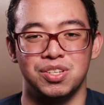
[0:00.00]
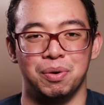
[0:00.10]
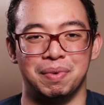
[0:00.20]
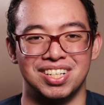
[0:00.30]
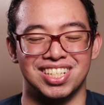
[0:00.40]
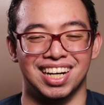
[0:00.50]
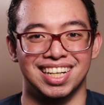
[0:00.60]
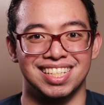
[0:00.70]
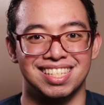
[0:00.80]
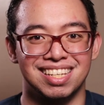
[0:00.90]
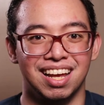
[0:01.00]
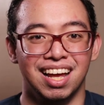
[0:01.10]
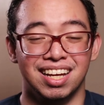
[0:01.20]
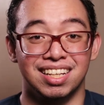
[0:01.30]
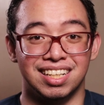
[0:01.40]
you so much, guys.
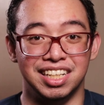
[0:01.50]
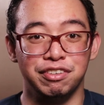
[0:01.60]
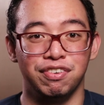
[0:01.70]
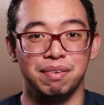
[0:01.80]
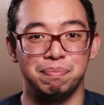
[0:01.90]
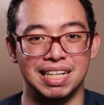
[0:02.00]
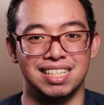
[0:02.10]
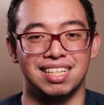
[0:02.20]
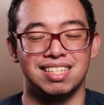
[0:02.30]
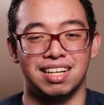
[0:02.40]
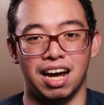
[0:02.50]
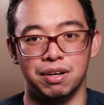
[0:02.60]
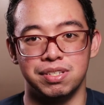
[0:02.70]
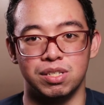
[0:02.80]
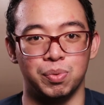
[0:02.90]
The different places and
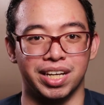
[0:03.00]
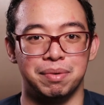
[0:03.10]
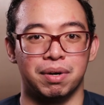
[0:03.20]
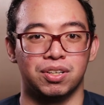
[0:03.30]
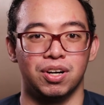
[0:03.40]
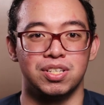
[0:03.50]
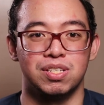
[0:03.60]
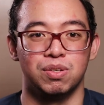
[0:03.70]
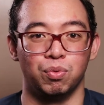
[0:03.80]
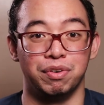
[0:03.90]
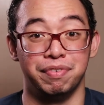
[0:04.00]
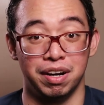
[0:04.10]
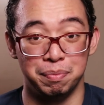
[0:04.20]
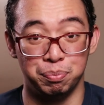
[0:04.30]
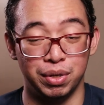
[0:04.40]
houses we came across were
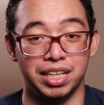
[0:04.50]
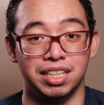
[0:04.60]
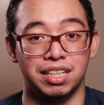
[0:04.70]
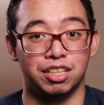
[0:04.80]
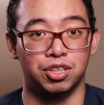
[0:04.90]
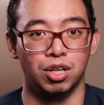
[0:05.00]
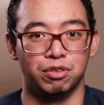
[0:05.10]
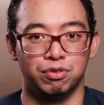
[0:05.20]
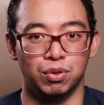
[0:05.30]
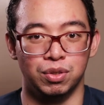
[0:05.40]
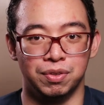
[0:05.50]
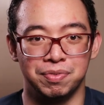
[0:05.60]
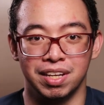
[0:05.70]
very pretty and colorful.